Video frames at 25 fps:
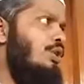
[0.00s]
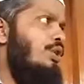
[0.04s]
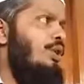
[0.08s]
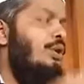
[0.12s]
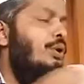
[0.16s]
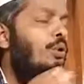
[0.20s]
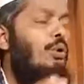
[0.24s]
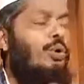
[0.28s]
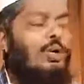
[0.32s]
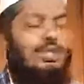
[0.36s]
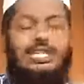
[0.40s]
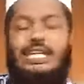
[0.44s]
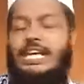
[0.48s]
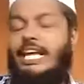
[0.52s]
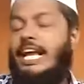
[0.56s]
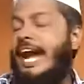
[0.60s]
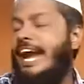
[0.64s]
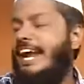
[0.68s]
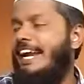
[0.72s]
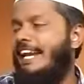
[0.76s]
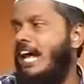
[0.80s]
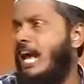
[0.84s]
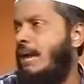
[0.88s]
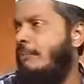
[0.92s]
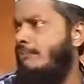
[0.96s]
So using
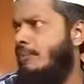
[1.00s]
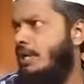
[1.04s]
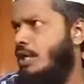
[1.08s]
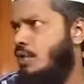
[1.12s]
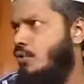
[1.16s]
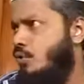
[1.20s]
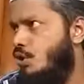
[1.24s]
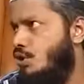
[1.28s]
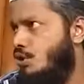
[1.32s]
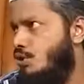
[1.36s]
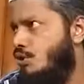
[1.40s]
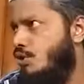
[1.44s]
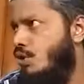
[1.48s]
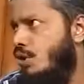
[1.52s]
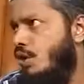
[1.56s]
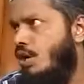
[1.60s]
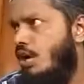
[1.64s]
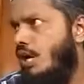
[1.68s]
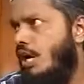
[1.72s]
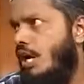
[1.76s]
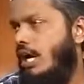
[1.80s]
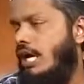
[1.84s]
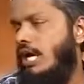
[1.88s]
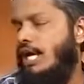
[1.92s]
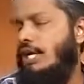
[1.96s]
unambiguous
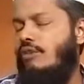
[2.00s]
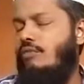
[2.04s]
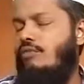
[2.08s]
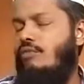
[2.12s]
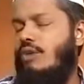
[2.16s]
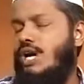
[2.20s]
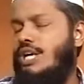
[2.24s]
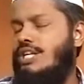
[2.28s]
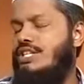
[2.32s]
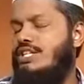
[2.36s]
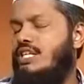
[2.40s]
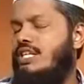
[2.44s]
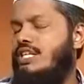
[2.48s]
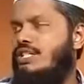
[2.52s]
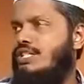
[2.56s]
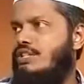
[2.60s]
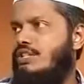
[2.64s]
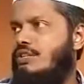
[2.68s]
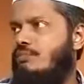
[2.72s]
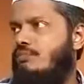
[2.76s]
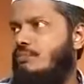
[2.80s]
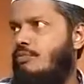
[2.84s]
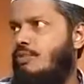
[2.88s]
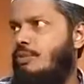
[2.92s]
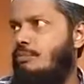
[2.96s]
words
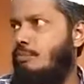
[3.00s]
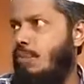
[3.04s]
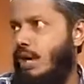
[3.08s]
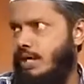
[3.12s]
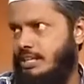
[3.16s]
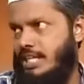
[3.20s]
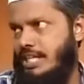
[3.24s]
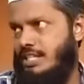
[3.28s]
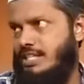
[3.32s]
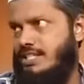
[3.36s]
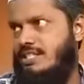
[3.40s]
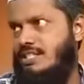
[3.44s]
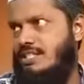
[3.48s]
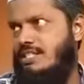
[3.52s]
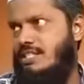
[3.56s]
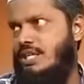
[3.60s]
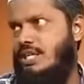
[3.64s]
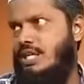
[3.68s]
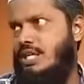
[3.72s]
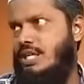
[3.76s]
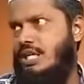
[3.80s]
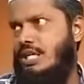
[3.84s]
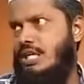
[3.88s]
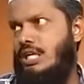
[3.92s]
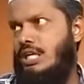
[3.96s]
is important.
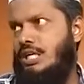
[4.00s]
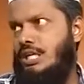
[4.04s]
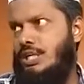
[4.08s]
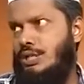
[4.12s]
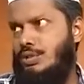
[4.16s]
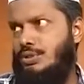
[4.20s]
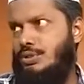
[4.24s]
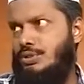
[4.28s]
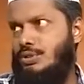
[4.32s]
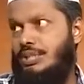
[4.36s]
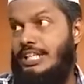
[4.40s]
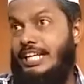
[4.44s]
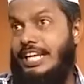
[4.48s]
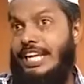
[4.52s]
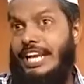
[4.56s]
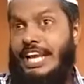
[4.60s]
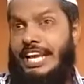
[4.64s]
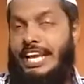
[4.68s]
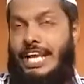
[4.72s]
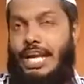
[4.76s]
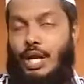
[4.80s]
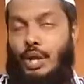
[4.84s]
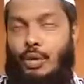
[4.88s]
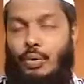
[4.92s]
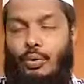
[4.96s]
Using
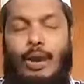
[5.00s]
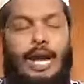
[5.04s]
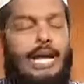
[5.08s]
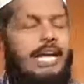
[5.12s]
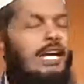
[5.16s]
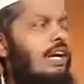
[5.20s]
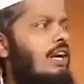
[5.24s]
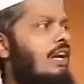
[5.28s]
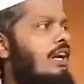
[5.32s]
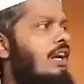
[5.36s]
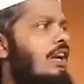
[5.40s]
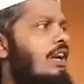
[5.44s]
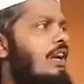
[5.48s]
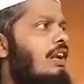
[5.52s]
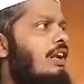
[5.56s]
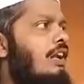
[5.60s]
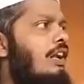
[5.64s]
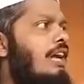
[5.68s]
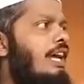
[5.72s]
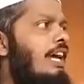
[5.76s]
equivocal